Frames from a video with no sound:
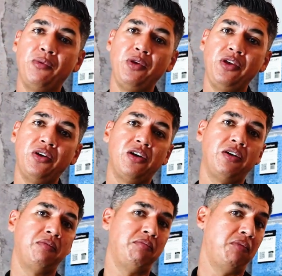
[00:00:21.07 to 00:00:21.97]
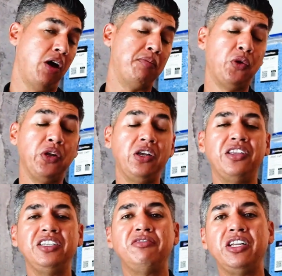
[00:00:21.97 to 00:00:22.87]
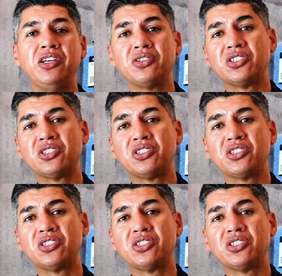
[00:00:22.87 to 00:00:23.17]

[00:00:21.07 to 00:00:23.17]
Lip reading: we are uploading all these videos.